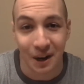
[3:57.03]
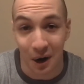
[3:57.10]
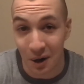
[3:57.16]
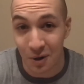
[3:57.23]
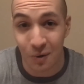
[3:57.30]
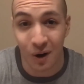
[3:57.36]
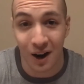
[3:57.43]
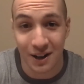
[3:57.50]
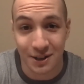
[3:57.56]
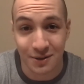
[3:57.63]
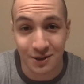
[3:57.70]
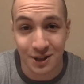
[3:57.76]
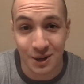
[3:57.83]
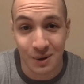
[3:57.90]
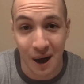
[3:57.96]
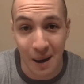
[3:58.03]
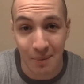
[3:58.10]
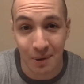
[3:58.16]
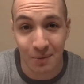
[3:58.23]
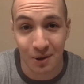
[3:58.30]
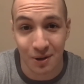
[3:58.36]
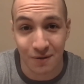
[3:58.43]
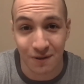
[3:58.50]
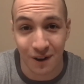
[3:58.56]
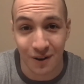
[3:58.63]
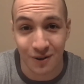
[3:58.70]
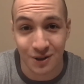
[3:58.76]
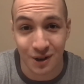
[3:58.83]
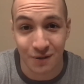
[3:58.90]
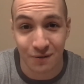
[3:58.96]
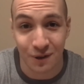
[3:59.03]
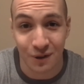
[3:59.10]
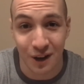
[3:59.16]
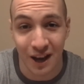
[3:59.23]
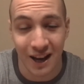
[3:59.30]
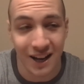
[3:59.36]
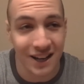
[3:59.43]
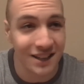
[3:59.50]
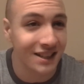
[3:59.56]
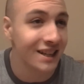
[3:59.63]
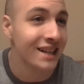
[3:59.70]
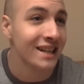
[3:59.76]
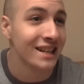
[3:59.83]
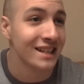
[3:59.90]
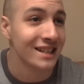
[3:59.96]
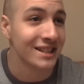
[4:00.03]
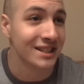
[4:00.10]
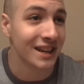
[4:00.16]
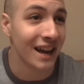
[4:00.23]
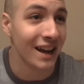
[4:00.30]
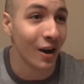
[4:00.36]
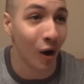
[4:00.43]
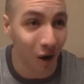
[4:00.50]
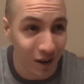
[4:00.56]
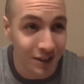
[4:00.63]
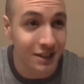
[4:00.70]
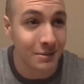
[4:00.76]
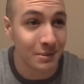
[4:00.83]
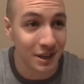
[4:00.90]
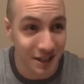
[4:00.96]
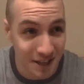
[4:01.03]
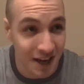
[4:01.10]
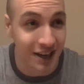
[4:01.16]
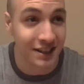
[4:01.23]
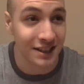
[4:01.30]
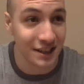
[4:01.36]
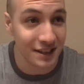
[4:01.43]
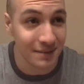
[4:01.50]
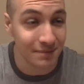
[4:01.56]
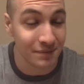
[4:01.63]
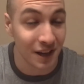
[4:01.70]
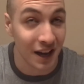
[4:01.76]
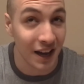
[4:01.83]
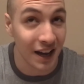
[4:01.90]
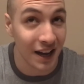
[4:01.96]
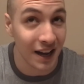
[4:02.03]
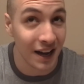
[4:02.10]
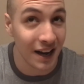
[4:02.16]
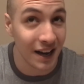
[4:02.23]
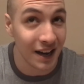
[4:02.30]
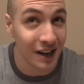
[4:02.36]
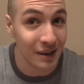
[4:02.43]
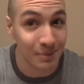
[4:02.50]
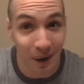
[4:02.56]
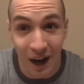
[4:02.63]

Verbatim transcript: Otherwise, I will see you happy motherfuckers in a few days. Stay awesome and sexy, and